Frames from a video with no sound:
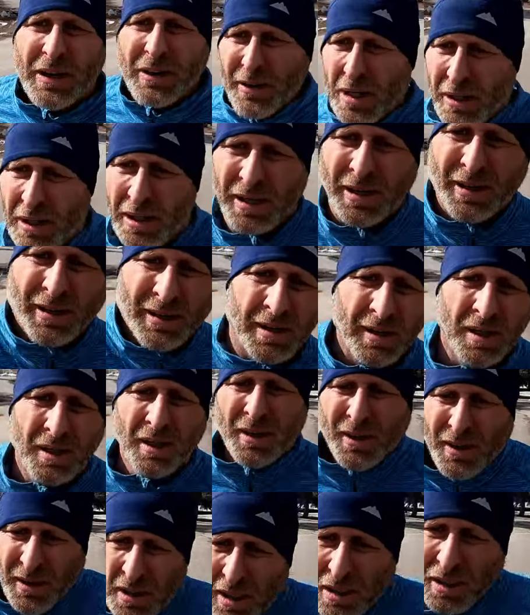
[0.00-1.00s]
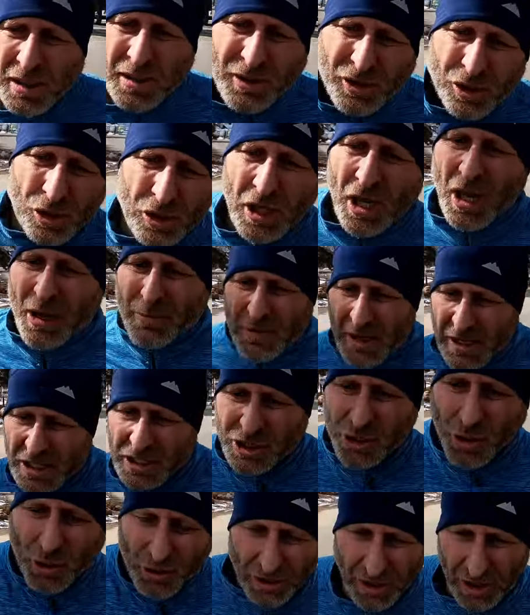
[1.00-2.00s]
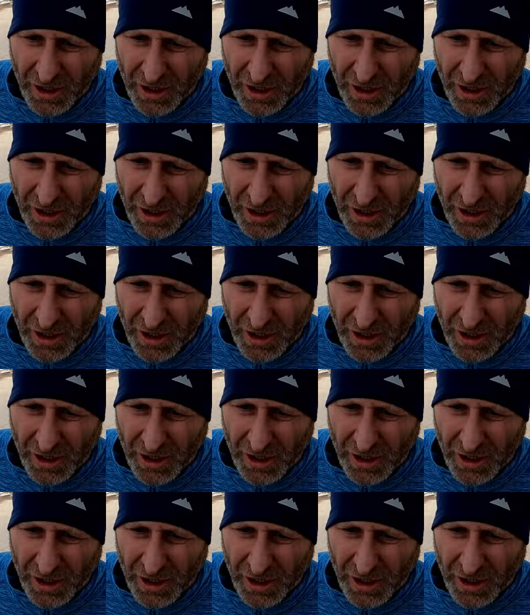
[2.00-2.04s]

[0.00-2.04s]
here to cut my